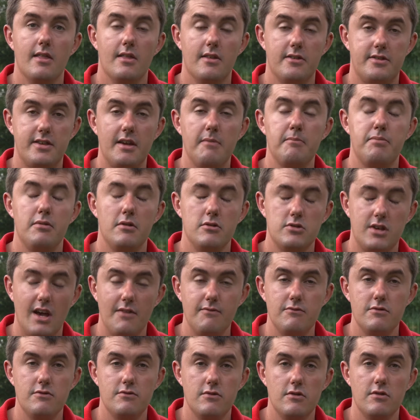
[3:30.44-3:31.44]
The simple
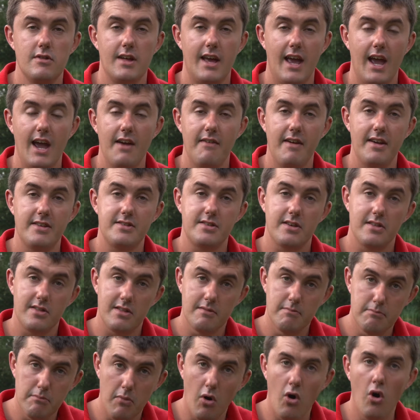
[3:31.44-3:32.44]
general rule here is
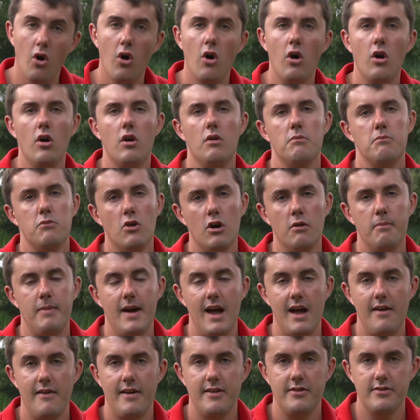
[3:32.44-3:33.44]
the more ball
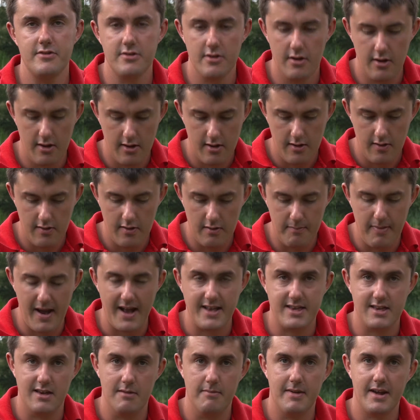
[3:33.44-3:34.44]
bearings, the
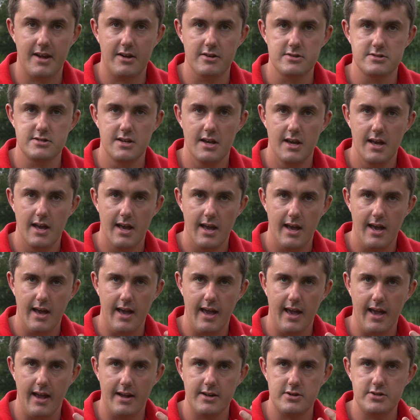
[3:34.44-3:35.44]
better, because
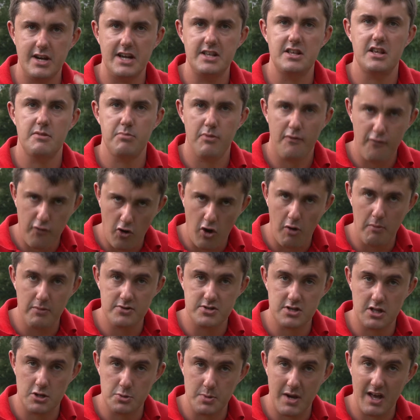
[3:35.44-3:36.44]
it increases
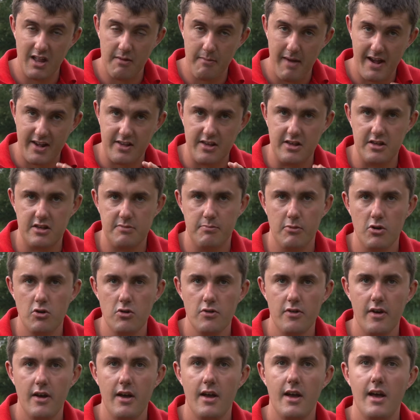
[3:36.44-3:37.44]
performance of the reel, it makes it
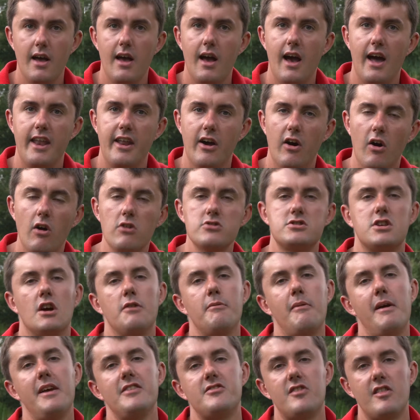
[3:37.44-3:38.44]
smoother, and it also
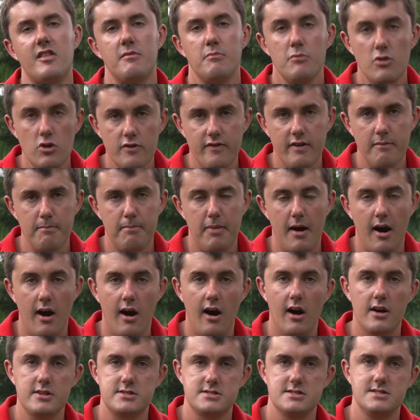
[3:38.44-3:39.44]
means that the moving
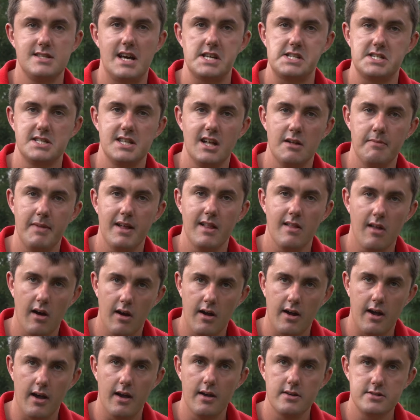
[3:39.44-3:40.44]
parts last a little bit
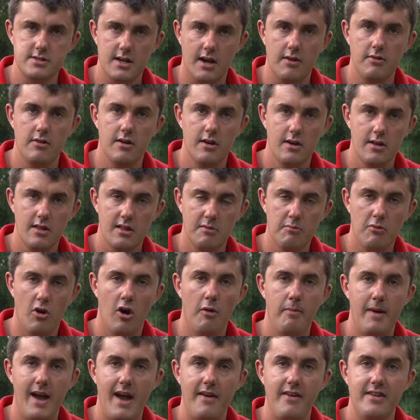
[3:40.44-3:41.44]
longer. So the
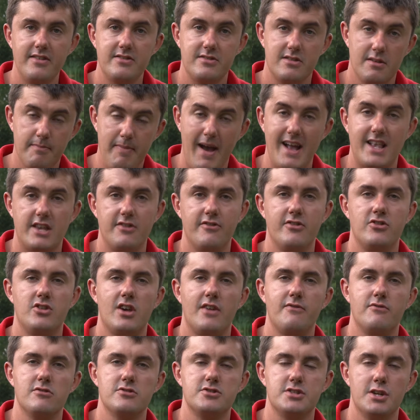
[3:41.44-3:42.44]
more bearings, the better in
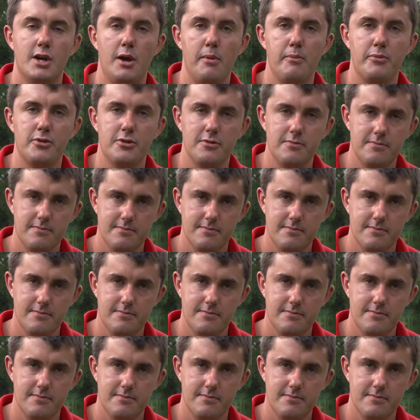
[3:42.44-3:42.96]
general terms.